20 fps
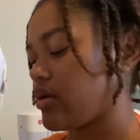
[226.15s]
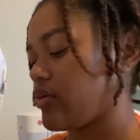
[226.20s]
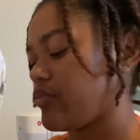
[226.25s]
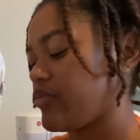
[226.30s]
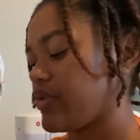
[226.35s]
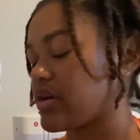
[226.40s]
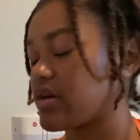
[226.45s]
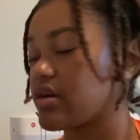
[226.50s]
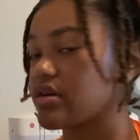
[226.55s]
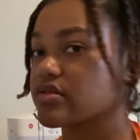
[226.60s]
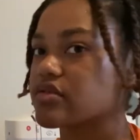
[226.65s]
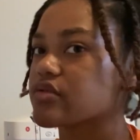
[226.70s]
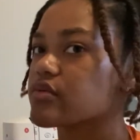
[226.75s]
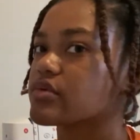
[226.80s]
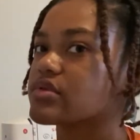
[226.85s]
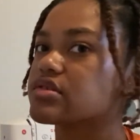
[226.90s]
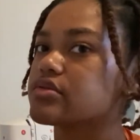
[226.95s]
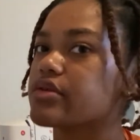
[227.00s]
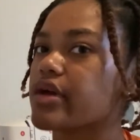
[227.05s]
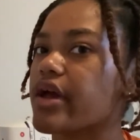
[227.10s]
because
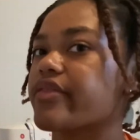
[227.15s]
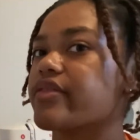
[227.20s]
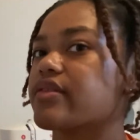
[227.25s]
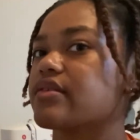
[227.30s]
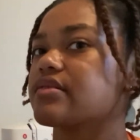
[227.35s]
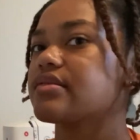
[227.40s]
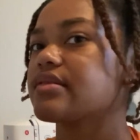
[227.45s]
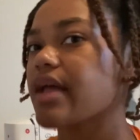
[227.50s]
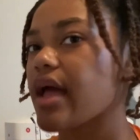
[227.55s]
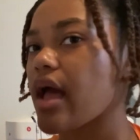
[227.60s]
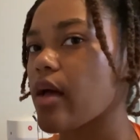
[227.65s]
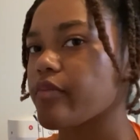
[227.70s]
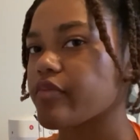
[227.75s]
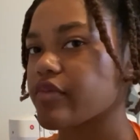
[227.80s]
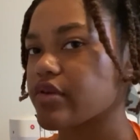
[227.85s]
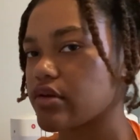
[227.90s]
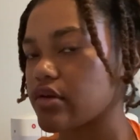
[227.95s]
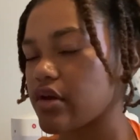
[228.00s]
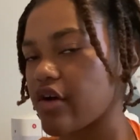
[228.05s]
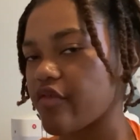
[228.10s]
once you add the snaps
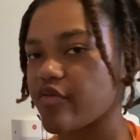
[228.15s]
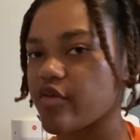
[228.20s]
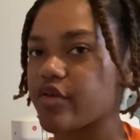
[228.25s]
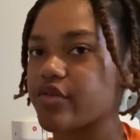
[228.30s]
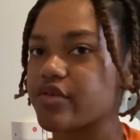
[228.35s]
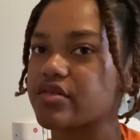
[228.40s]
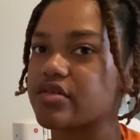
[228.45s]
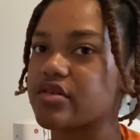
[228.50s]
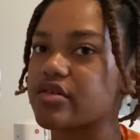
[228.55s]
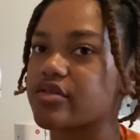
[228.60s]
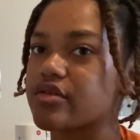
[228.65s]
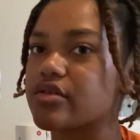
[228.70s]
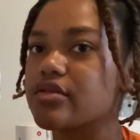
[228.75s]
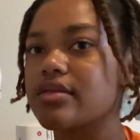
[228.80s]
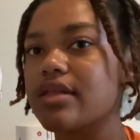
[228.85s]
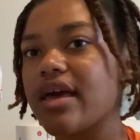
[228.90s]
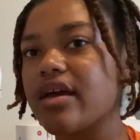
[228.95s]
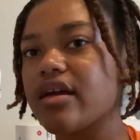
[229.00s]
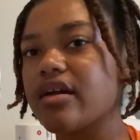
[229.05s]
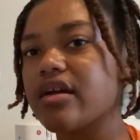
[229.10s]
and you have all this other
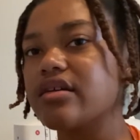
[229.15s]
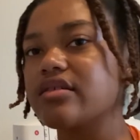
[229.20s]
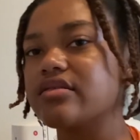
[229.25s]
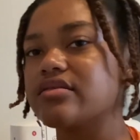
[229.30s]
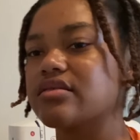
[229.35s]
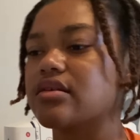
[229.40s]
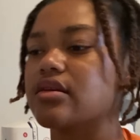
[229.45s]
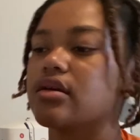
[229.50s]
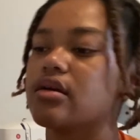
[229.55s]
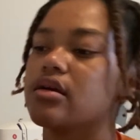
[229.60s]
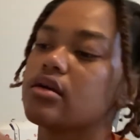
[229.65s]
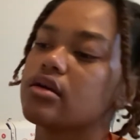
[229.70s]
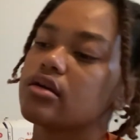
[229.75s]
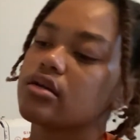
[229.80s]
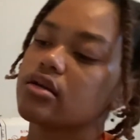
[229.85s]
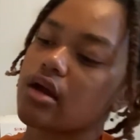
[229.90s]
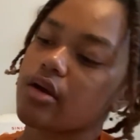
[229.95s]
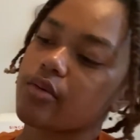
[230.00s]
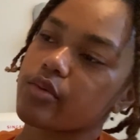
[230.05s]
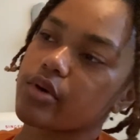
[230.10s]
layers,
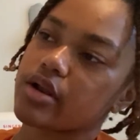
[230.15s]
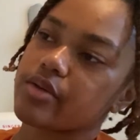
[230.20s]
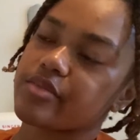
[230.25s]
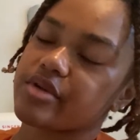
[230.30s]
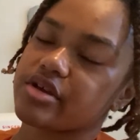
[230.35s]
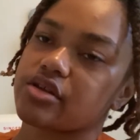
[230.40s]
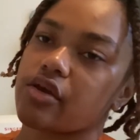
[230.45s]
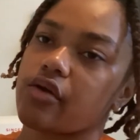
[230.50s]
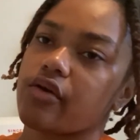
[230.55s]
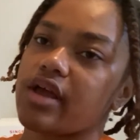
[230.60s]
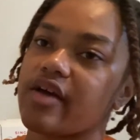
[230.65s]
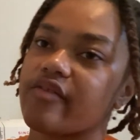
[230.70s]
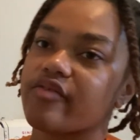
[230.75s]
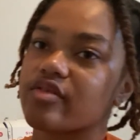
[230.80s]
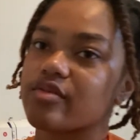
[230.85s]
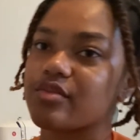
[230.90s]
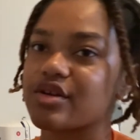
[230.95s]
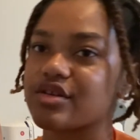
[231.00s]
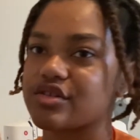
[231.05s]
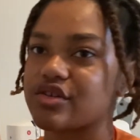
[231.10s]
I want to make sure I have as
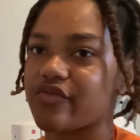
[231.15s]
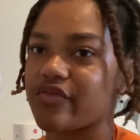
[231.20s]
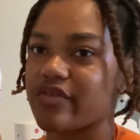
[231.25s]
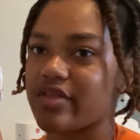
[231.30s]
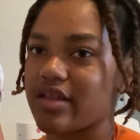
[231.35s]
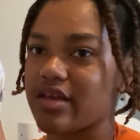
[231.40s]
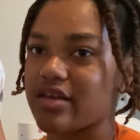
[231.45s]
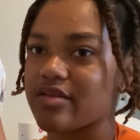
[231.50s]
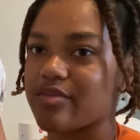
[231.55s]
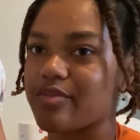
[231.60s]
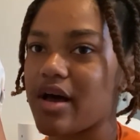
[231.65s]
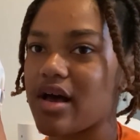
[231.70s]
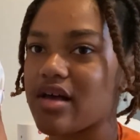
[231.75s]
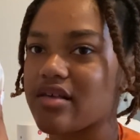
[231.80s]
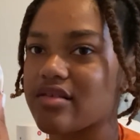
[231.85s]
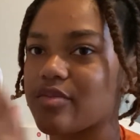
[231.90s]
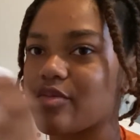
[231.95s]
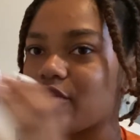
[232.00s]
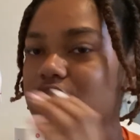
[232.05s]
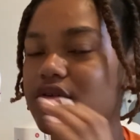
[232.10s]
much overlay as
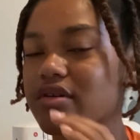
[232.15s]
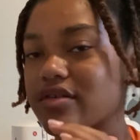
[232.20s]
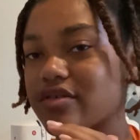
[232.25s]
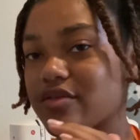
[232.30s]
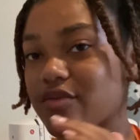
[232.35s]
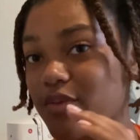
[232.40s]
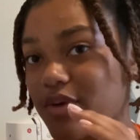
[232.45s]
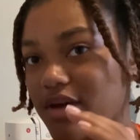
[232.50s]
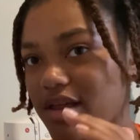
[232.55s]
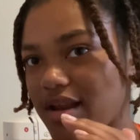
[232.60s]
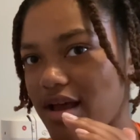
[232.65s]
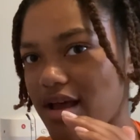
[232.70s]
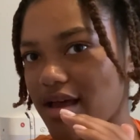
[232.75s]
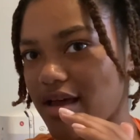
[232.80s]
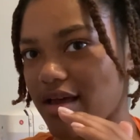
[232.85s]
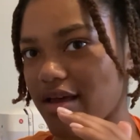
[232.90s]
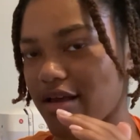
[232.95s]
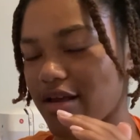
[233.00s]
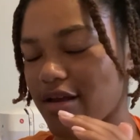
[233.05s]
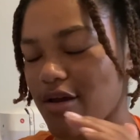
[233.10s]
possible, because when
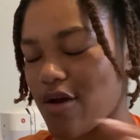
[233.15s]
I